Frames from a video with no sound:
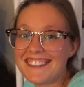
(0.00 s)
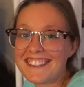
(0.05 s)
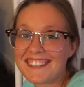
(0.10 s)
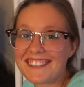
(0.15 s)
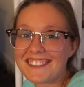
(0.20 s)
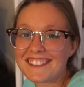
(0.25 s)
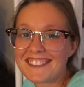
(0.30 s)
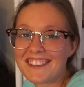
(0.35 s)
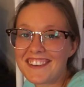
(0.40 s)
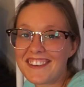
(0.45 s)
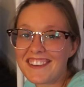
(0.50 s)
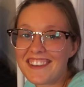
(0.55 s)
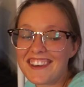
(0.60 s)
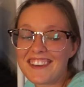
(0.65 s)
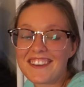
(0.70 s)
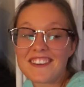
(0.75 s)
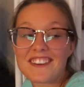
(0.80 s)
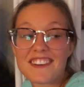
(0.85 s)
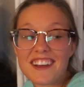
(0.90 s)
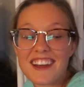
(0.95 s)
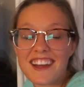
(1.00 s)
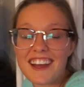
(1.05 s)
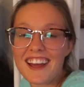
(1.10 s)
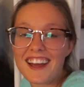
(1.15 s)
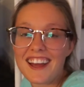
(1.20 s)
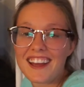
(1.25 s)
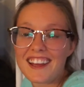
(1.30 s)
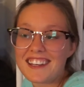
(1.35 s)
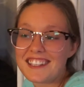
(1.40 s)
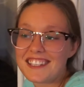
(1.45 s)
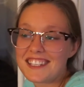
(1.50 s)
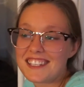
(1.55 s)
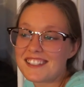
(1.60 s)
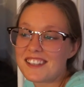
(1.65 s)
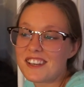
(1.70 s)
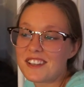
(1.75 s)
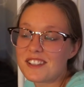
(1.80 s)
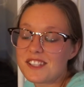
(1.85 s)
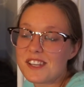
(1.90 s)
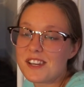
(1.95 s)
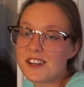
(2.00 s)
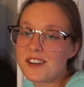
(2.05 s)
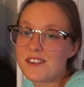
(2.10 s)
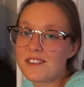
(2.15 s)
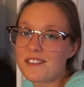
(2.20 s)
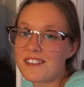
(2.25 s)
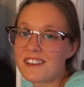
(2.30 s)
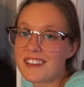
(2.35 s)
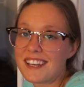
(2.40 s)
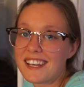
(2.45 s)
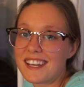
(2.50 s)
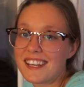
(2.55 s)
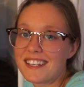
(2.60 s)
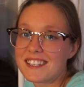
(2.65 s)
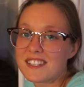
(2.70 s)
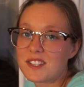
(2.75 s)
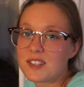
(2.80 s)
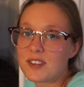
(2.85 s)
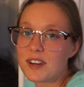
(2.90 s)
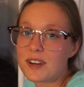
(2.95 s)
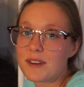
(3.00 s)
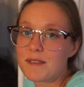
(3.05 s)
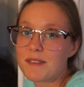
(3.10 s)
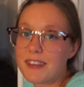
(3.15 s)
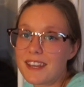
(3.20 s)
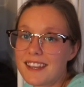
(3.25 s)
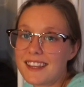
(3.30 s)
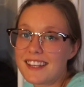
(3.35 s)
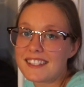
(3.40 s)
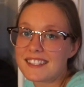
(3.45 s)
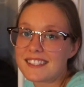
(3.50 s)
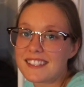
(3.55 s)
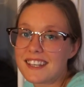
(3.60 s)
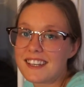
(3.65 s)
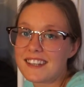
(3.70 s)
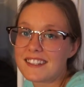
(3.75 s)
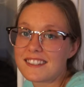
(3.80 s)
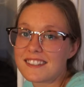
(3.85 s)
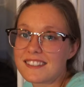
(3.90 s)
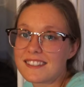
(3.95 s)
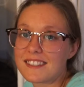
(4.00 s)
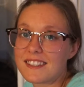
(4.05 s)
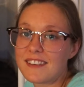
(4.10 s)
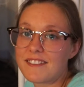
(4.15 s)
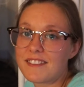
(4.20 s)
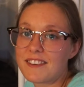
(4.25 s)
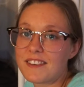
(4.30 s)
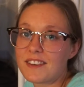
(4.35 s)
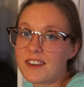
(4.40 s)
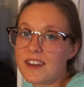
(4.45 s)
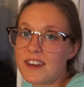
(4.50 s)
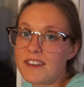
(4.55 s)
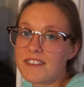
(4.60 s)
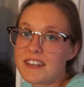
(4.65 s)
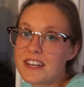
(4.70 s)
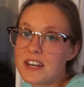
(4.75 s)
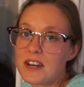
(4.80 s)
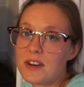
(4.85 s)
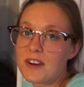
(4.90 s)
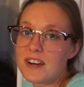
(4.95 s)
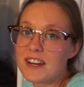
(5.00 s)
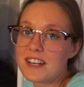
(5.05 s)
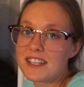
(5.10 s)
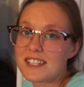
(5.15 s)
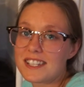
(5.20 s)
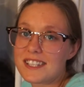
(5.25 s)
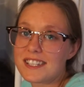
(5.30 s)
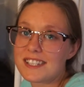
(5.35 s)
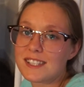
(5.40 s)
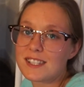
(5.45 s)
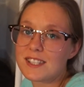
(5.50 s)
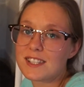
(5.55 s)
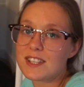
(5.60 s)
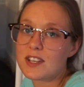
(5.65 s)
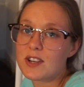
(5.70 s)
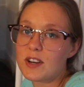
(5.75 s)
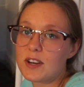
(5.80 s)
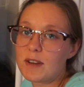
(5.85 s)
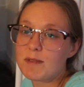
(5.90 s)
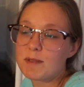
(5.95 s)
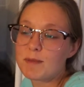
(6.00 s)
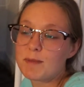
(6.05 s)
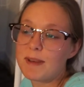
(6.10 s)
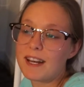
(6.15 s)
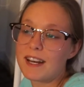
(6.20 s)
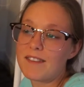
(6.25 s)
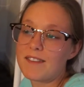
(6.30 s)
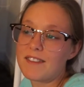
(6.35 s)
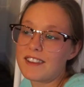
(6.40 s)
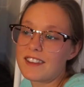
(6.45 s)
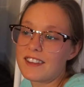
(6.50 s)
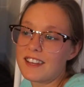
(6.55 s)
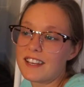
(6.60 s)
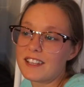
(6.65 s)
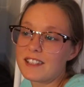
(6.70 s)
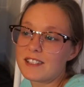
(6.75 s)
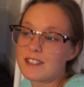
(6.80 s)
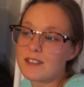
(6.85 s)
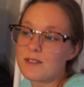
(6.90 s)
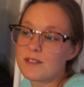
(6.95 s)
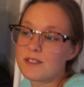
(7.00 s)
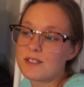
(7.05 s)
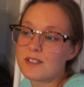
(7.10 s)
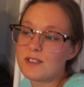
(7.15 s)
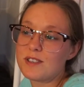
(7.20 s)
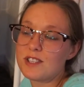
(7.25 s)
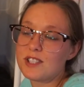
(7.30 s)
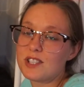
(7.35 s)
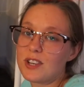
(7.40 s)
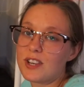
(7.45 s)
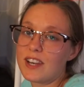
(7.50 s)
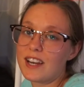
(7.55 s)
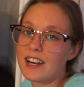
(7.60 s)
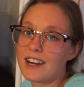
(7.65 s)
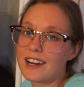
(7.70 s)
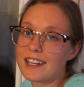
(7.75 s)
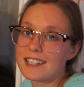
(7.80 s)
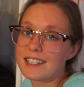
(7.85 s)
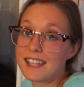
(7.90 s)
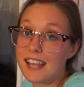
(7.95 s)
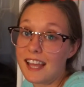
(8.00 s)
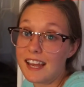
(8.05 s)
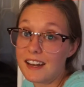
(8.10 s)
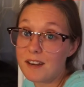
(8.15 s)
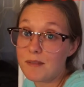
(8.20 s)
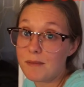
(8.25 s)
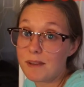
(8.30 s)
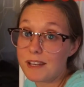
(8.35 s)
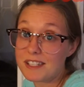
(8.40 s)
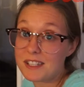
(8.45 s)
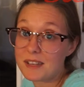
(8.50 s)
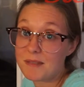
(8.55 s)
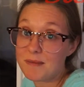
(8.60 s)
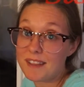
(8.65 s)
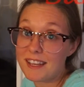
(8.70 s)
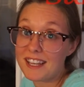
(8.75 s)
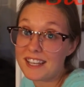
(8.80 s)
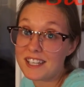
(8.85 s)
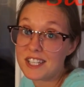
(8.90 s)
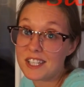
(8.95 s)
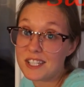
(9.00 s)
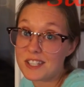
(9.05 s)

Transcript: She's so cute. She's also really into screaming these days. If you haven't noticed, she screams about everything. So as soon as you get her excited about something, she